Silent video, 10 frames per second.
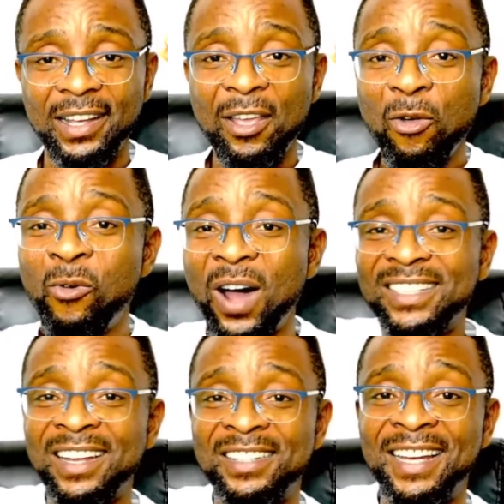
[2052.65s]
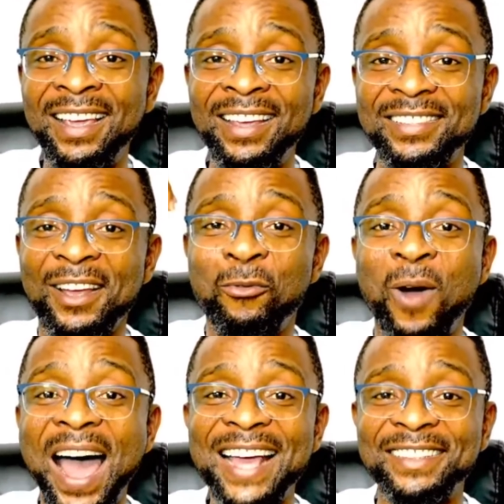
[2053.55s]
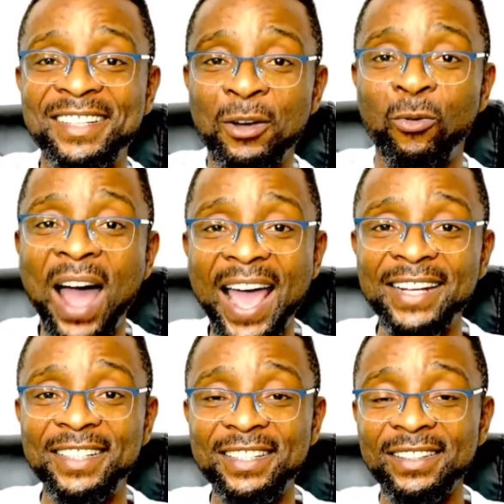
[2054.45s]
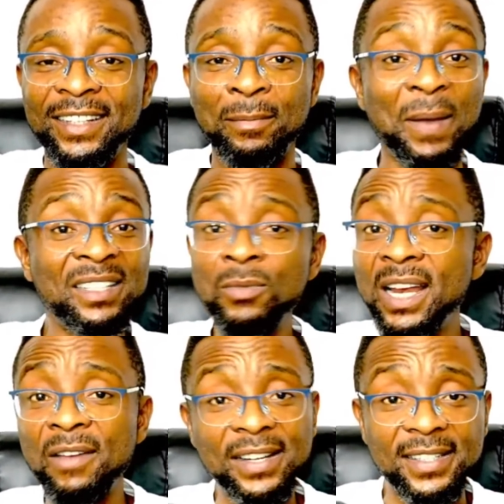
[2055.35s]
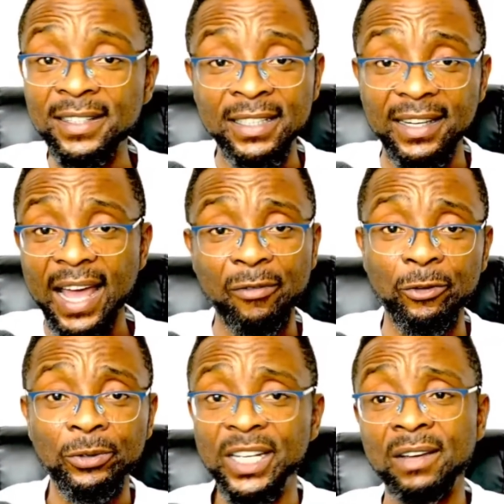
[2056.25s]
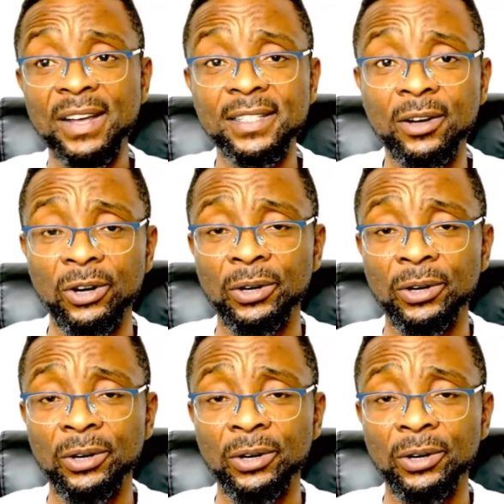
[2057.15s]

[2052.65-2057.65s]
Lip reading: What is this? White. Person we never see in life. Oh. He never see color.